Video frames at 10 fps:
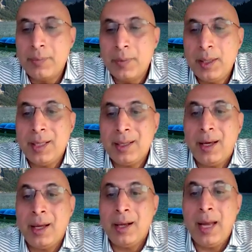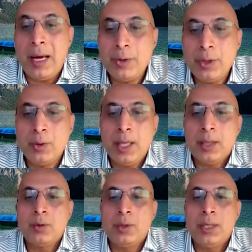something that allows you to
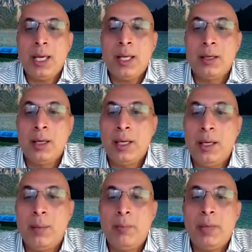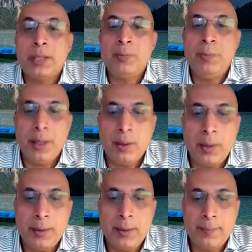get to the end in a much
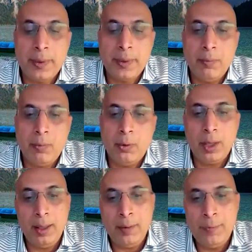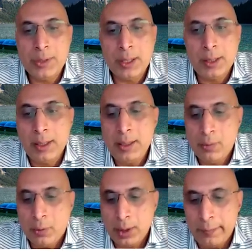better way, more
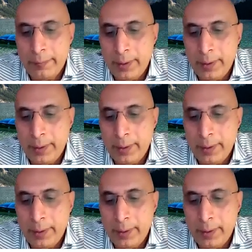efficiently, more